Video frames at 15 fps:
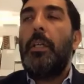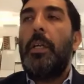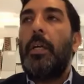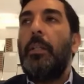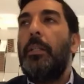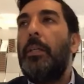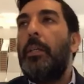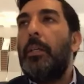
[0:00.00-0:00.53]

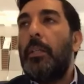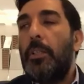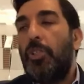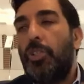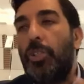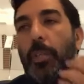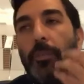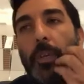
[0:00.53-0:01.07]
in a, uh, a
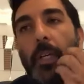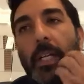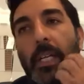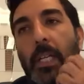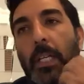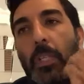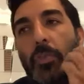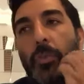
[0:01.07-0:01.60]
yeshiva
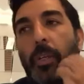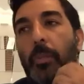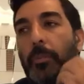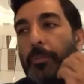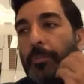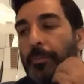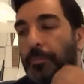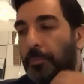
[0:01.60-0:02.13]
in
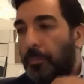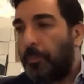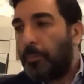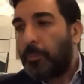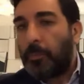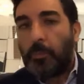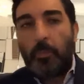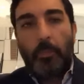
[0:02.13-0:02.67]
Israel,
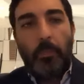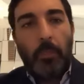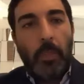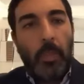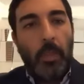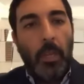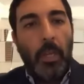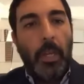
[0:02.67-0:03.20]

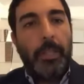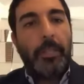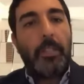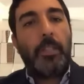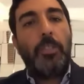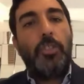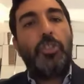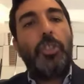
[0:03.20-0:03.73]
and
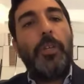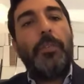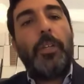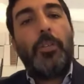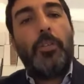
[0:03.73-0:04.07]
this yeshiva